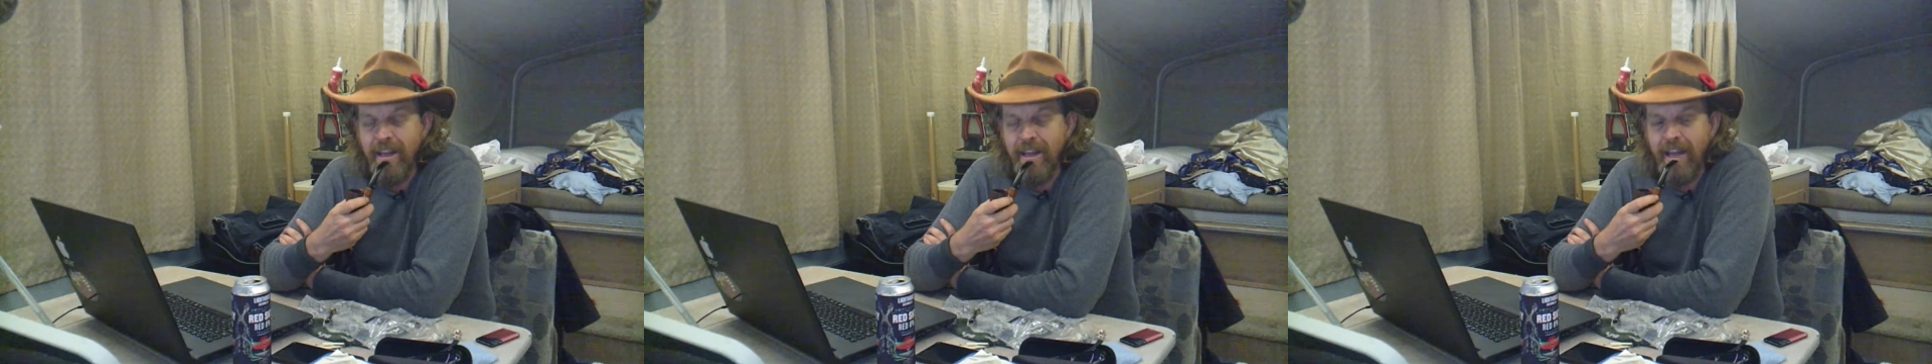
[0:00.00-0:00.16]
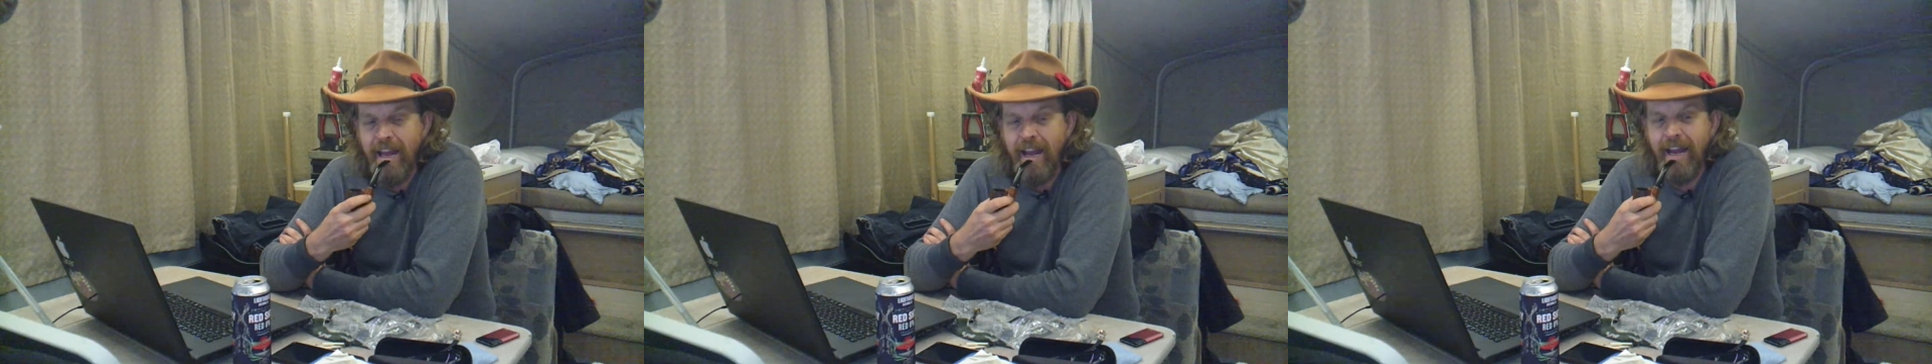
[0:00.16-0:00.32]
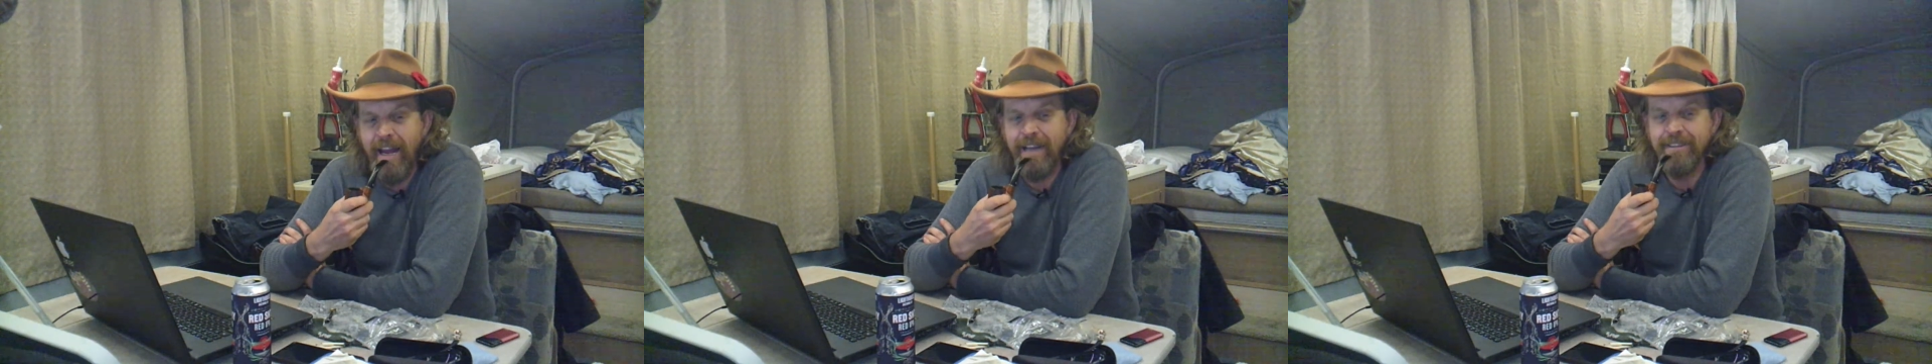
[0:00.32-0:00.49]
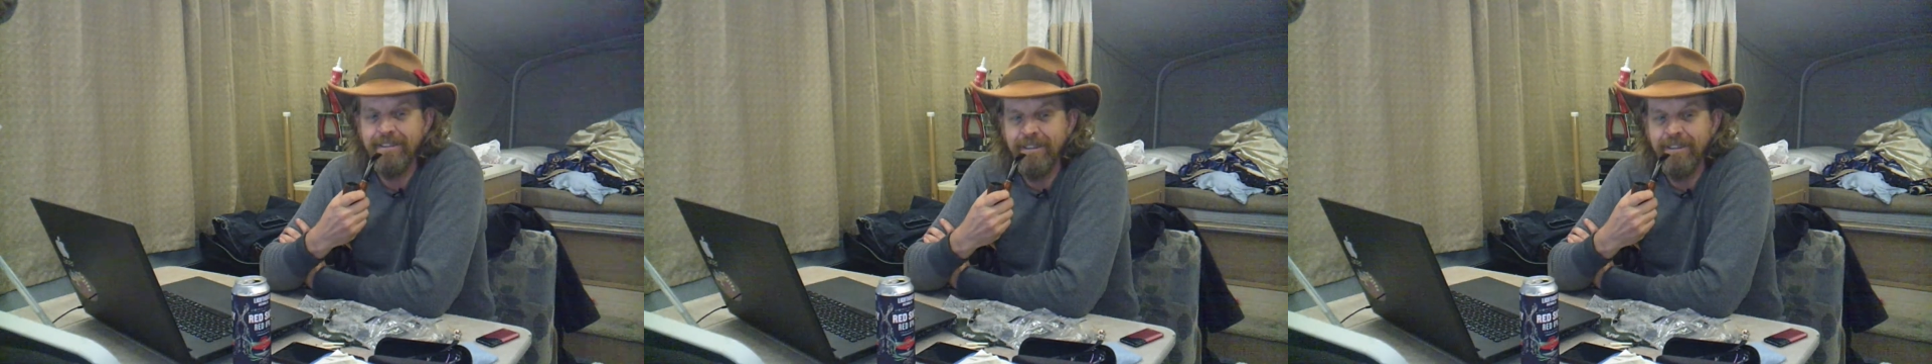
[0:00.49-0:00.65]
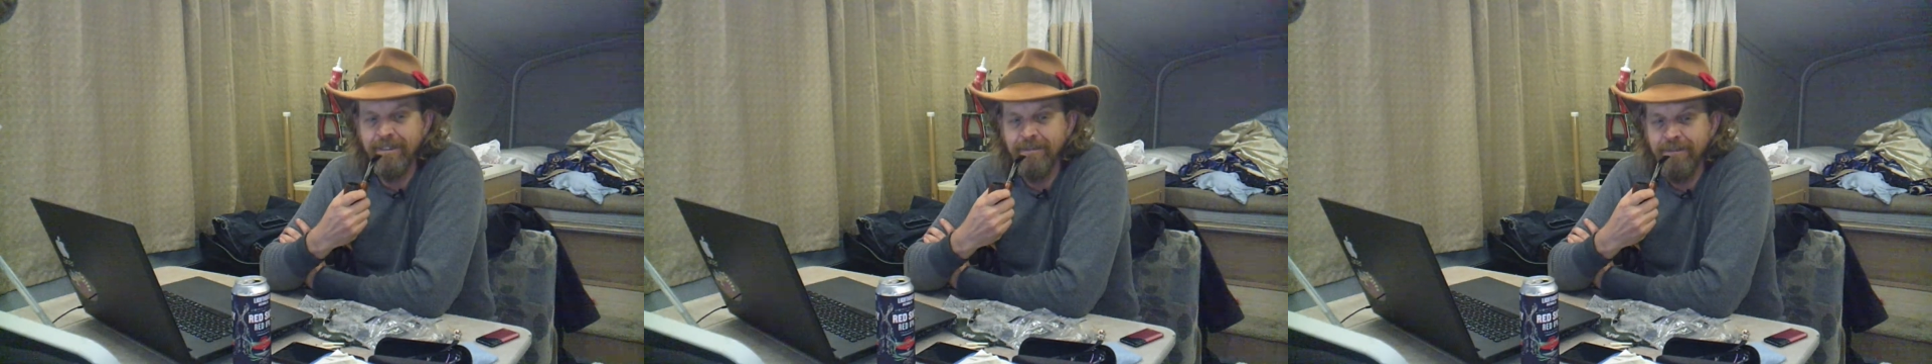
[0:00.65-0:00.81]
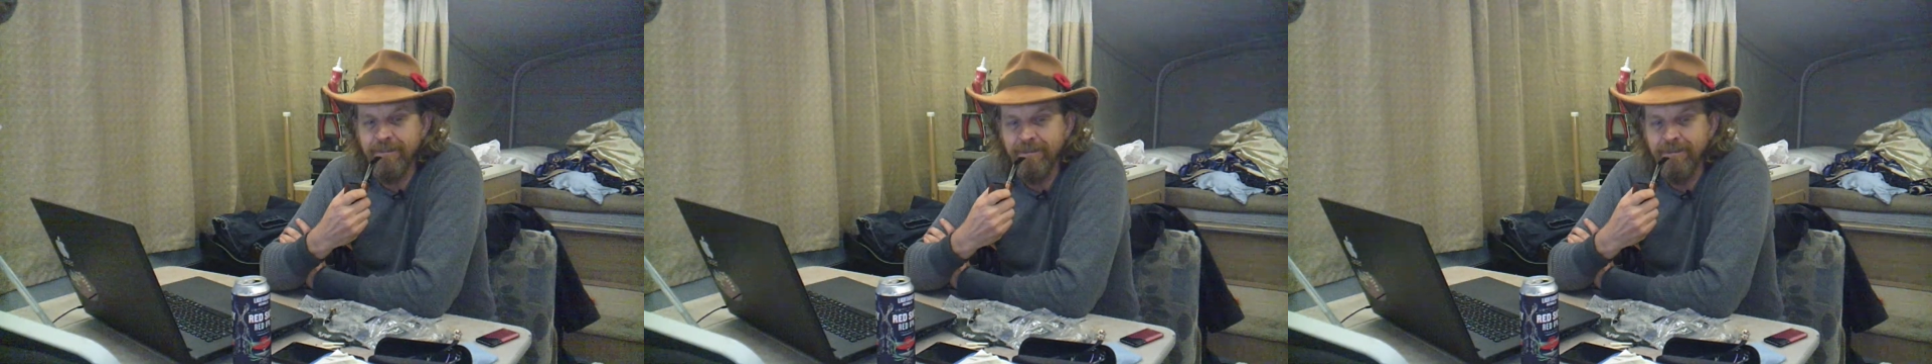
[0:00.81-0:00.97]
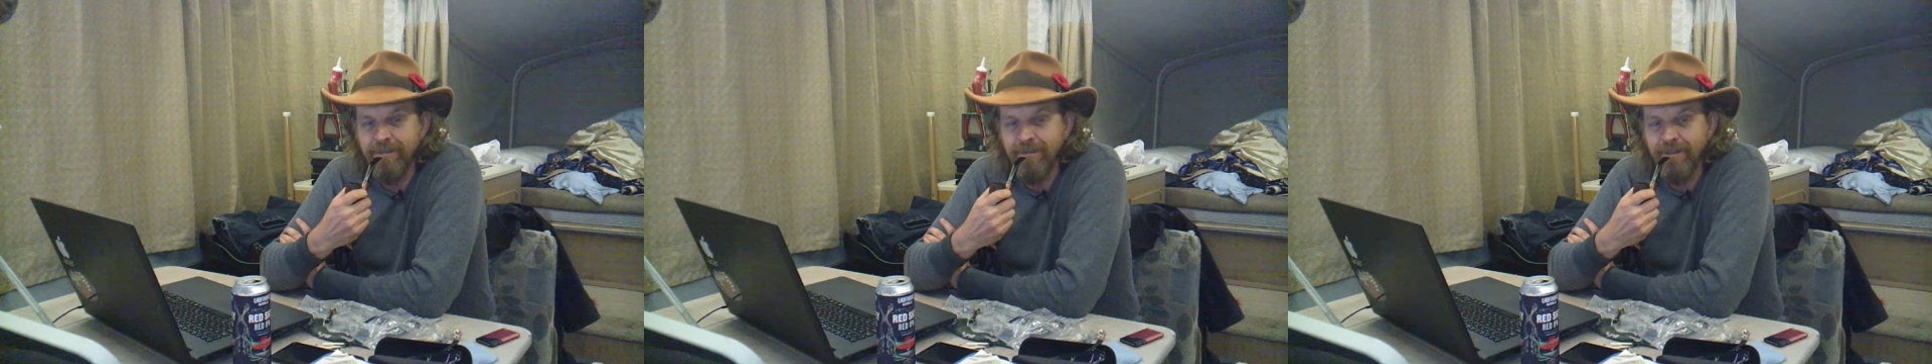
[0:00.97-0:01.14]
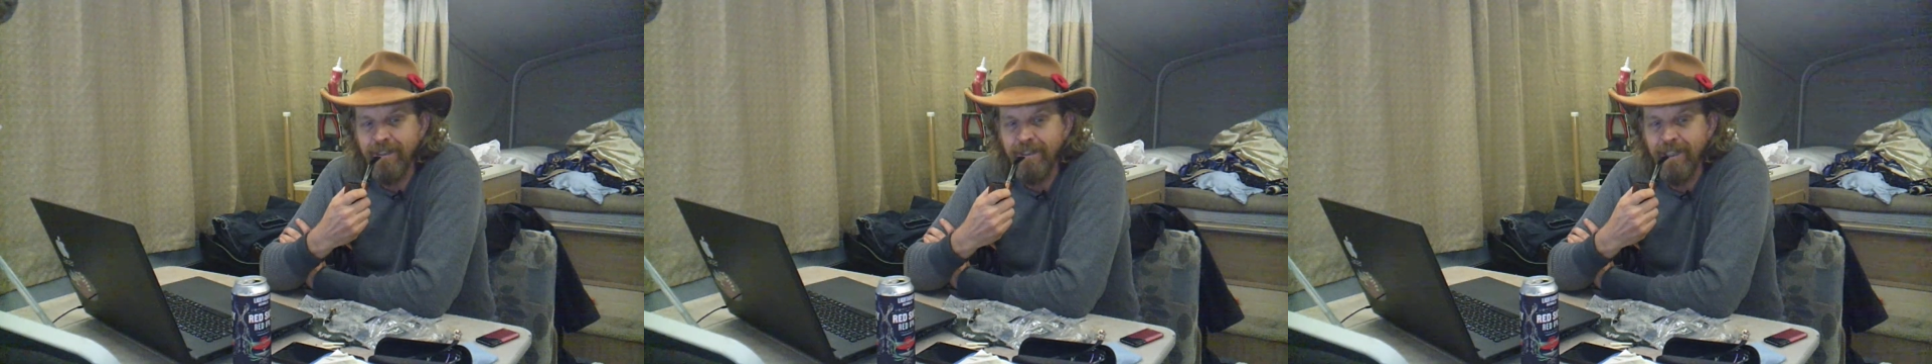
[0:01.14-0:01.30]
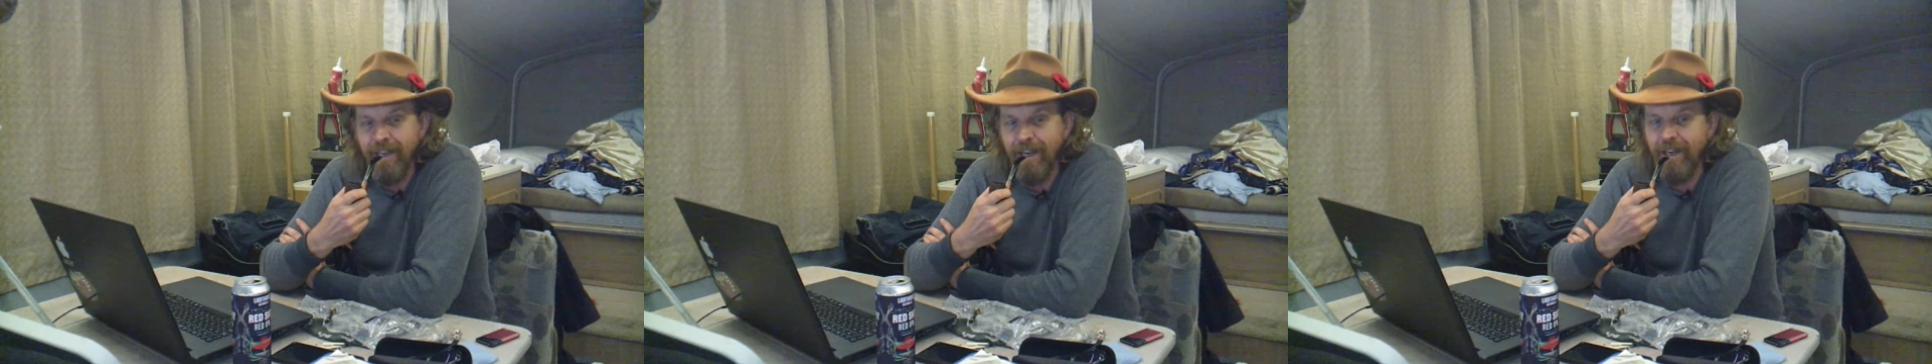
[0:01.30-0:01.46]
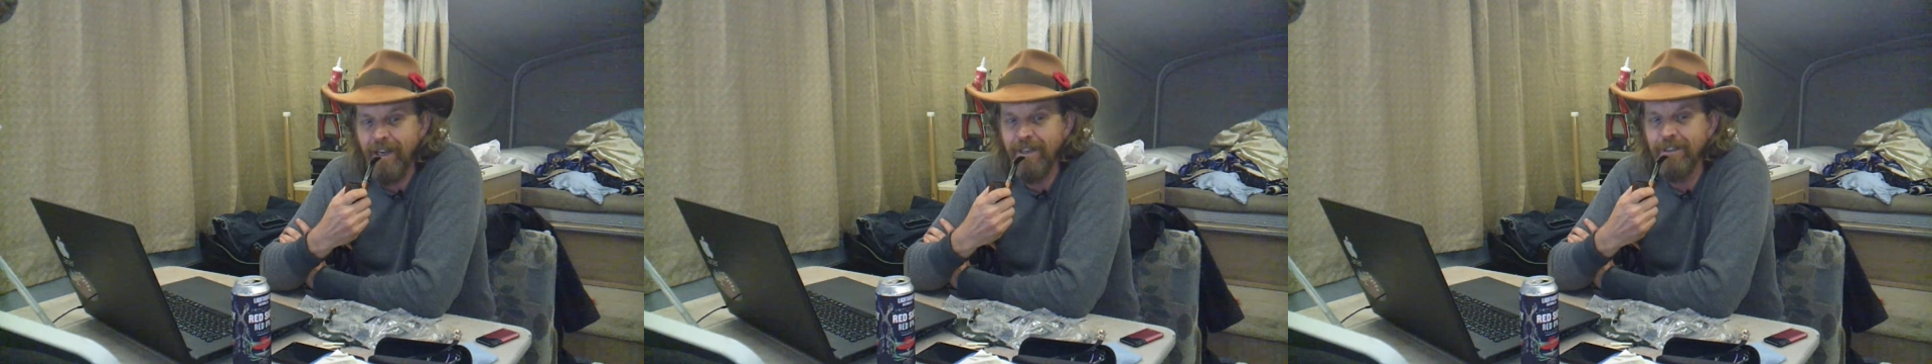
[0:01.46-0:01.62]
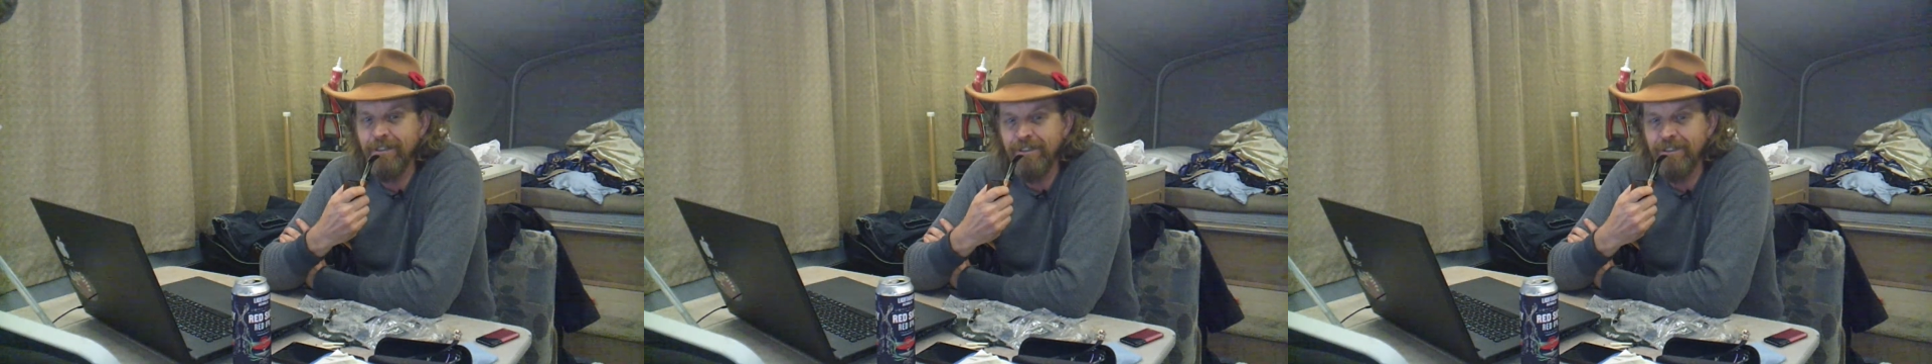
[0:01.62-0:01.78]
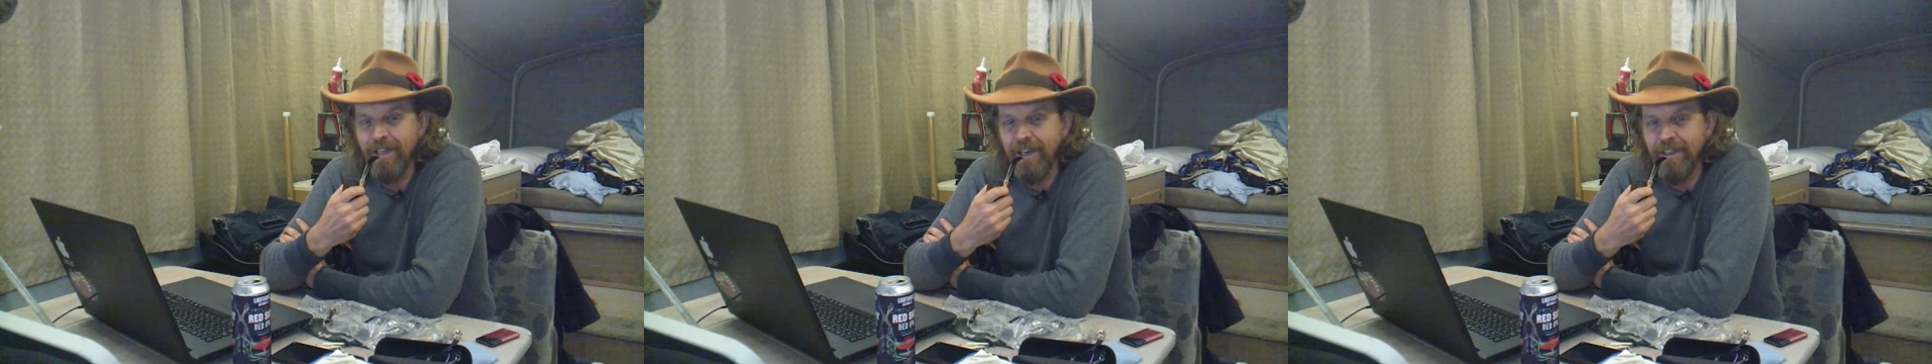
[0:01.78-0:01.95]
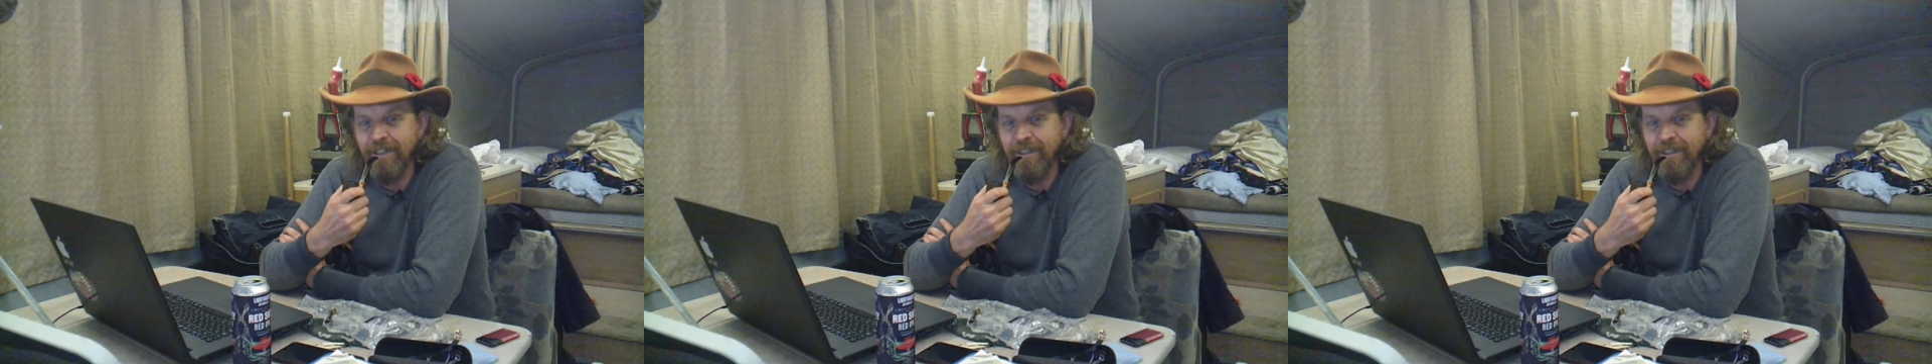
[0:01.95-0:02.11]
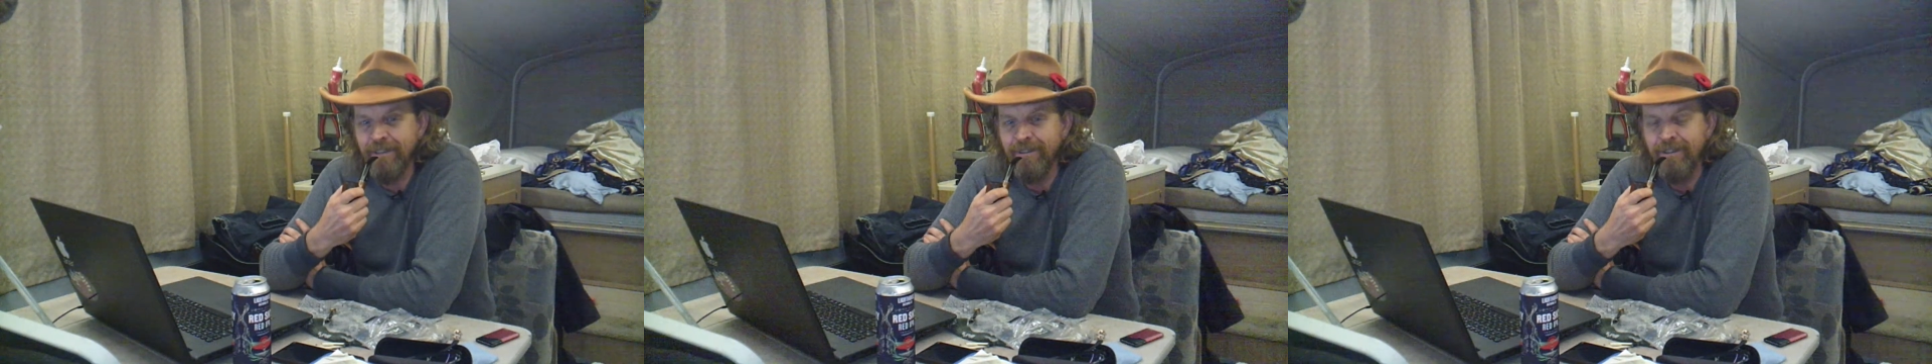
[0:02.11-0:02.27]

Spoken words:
active, energetic,